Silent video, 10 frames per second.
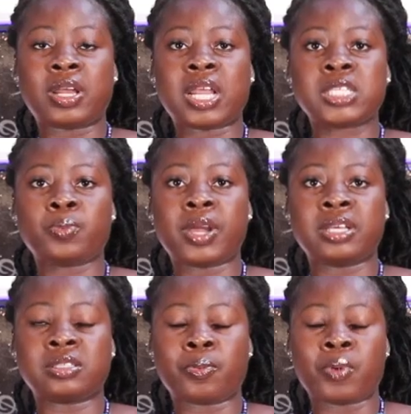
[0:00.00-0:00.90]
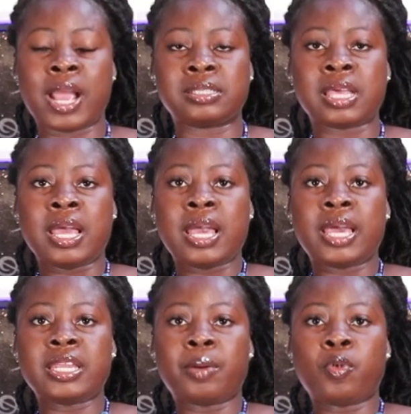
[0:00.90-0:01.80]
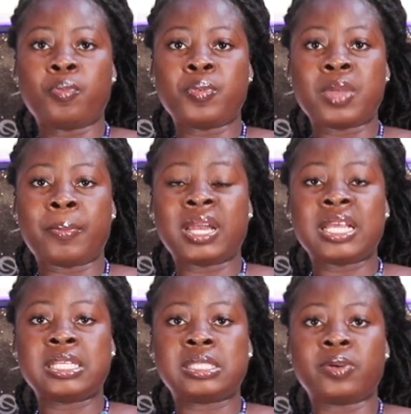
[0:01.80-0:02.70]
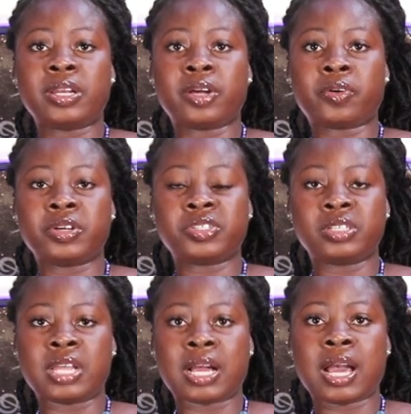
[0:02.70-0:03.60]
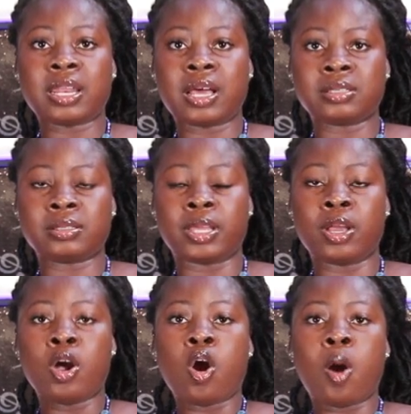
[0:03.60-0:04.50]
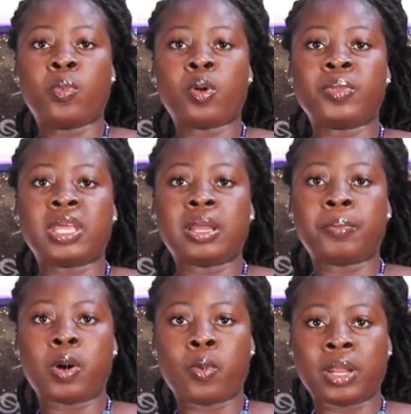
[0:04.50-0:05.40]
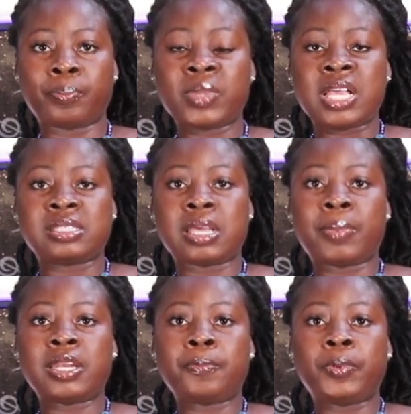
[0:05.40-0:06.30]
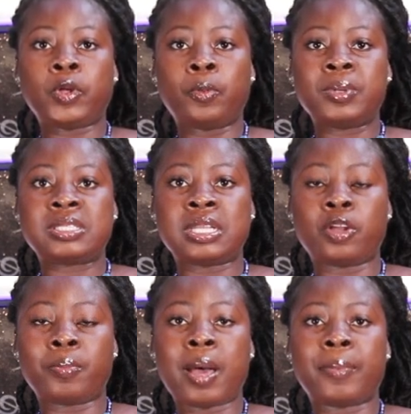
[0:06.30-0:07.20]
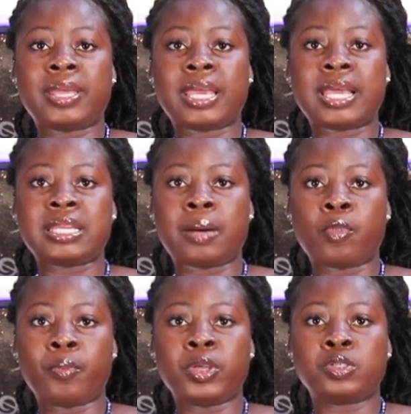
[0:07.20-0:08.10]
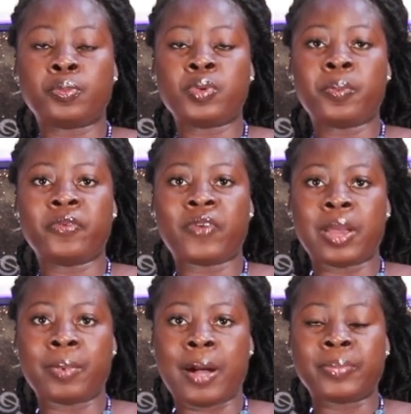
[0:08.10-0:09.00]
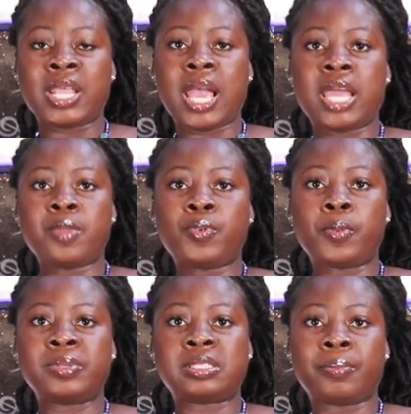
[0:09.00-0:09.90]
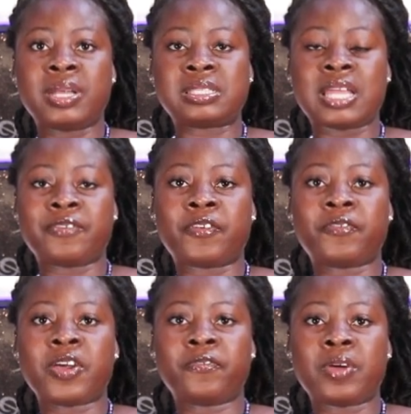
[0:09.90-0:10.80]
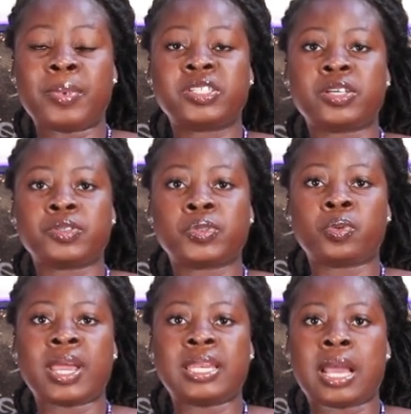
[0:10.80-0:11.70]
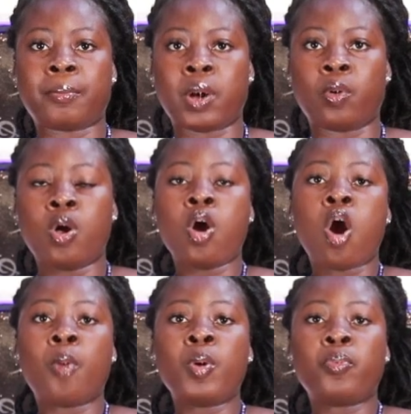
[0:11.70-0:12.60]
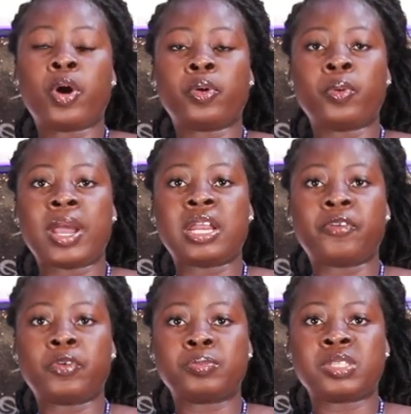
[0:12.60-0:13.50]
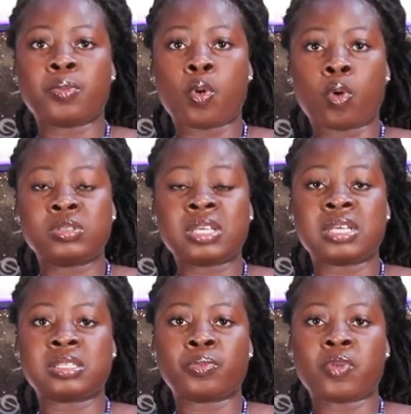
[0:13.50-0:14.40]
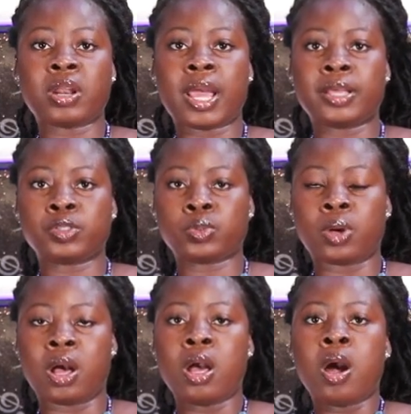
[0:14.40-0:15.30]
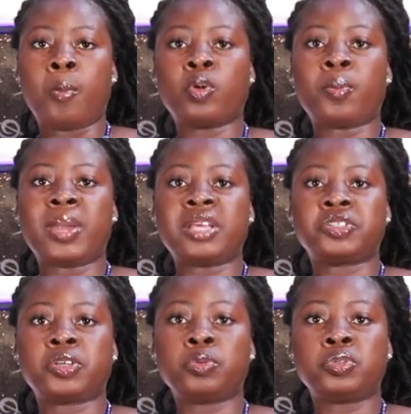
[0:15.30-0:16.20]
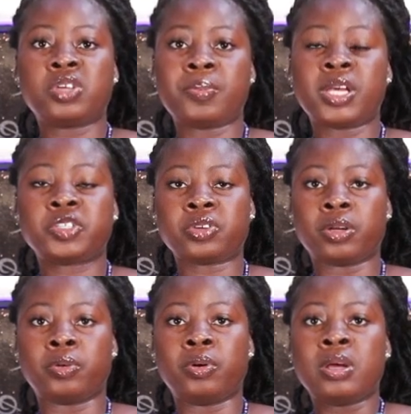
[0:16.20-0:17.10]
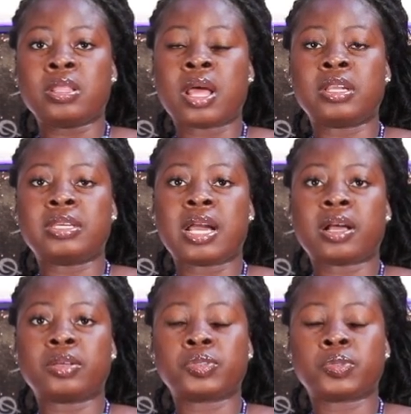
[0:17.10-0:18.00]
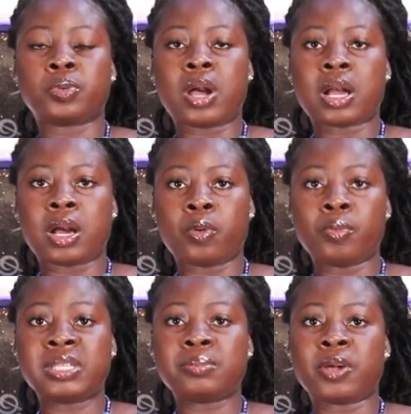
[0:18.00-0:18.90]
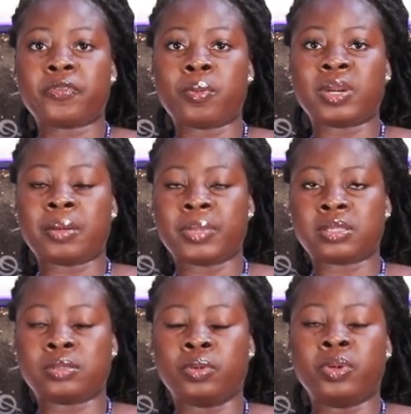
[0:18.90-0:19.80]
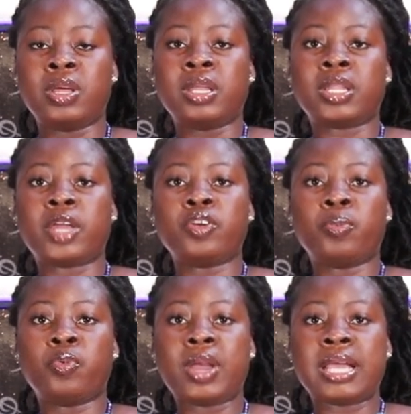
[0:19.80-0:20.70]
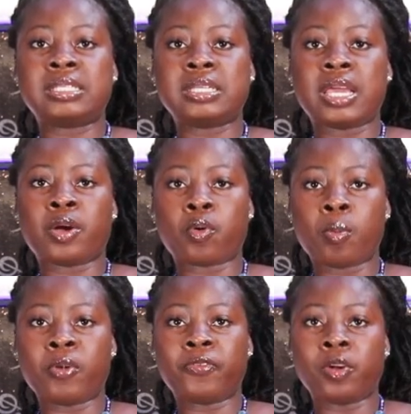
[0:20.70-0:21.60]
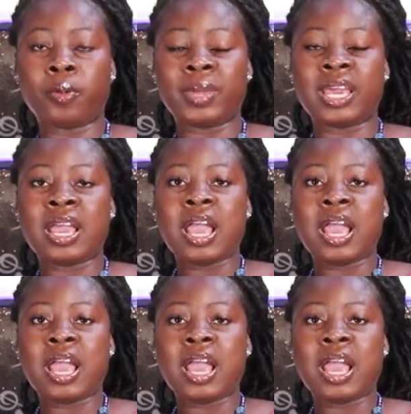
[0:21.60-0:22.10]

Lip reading: anasbo enterprise e de amo bi bi e ba ni interior decoration da Ghana ha sey omo no me number 1 se ba ni POP ceiling ba be ye e de amo be use POP fiber any POP cement na fe fe fe be chance so e de amo omo bo no e da form sey gboko sika sam kra na enso a mo no be ye hye wutue bi a chere no na de dia kanso account obeti my from numbers no na ne omo edi enko mo follow me